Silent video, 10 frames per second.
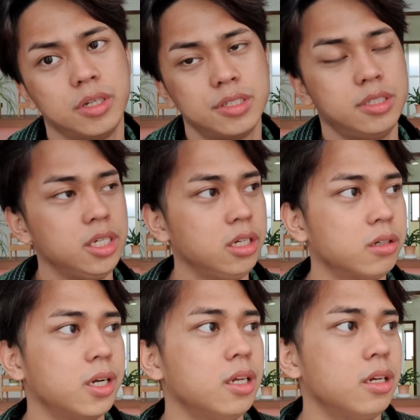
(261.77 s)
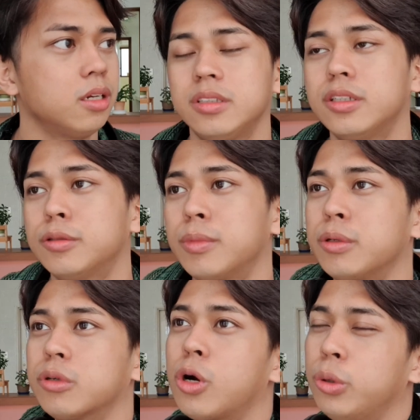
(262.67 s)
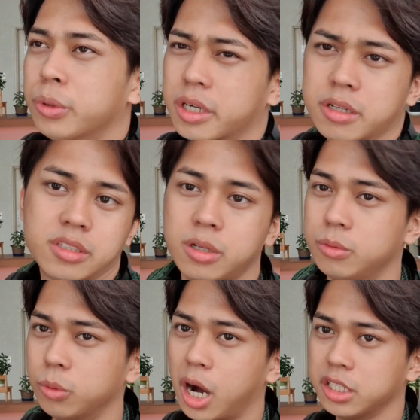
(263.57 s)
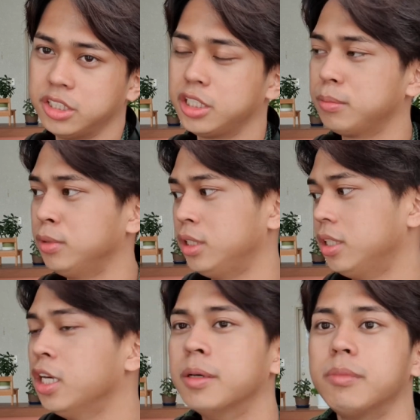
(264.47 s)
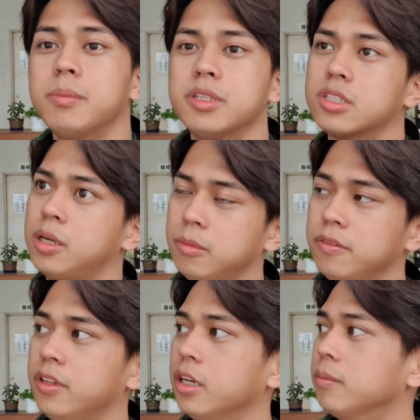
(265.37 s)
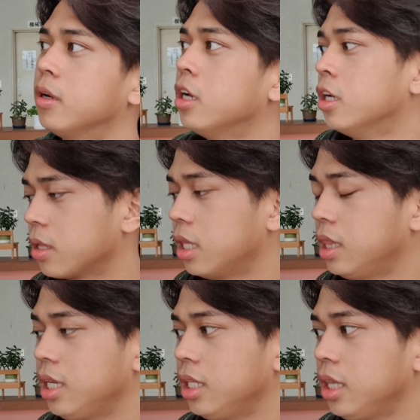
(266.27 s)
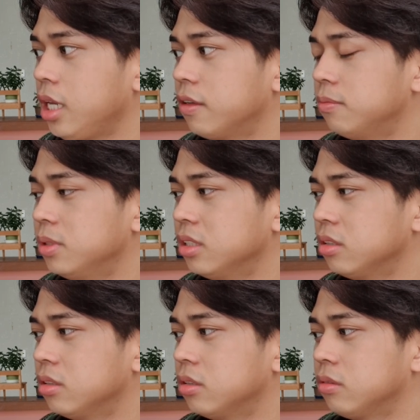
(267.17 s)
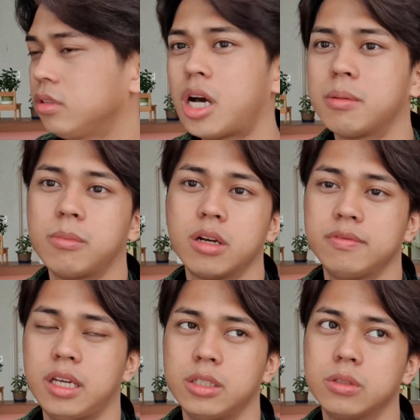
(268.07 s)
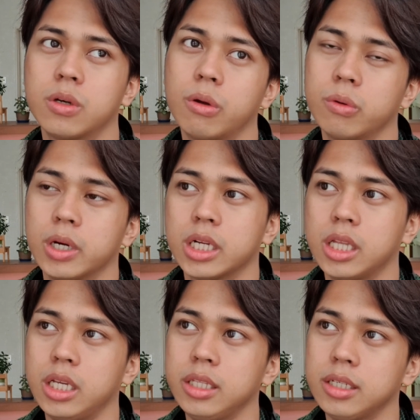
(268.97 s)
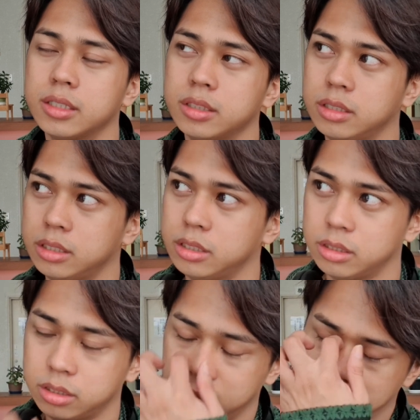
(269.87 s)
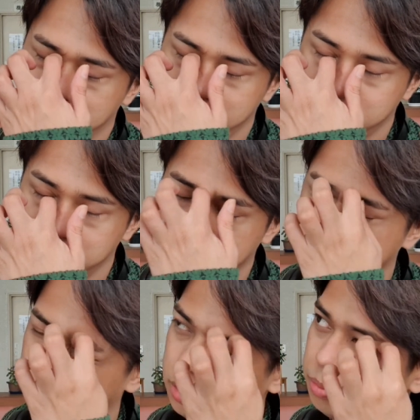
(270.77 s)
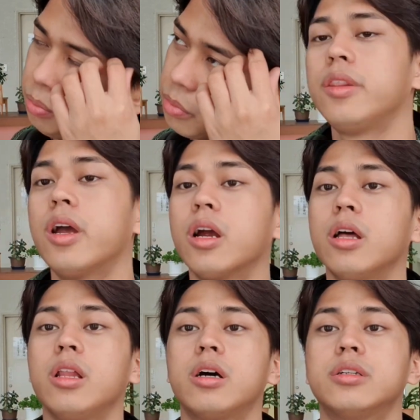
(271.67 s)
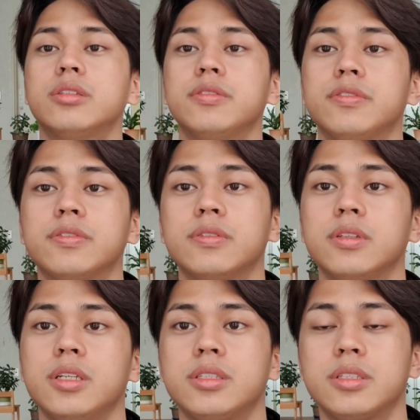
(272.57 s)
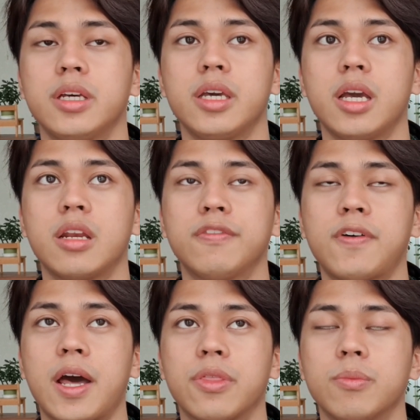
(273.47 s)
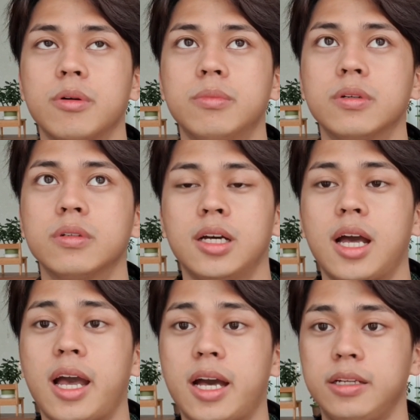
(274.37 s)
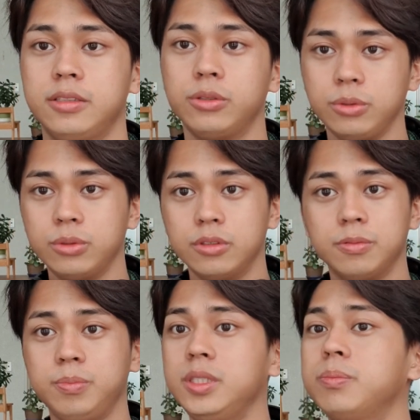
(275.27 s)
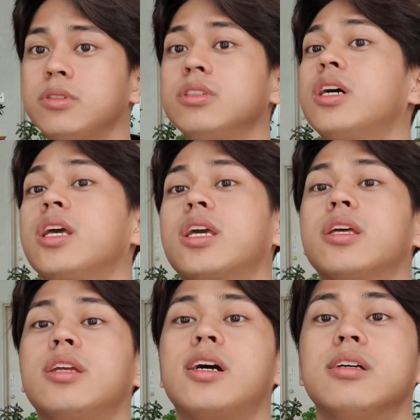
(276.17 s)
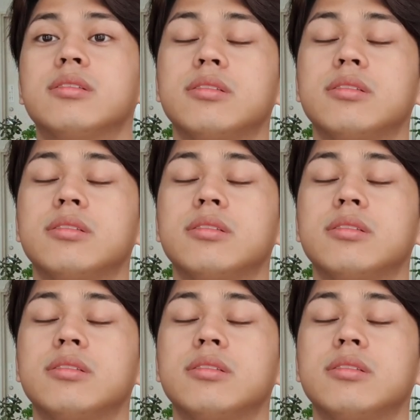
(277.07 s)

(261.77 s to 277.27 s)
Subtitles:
in a secret. You know, my coworkers aren't watching me, maybe some of them. Lately, I've been not motivated to go to work lately because, you know, there are a lot of, let's say, unfathomable attitude of people that I cannot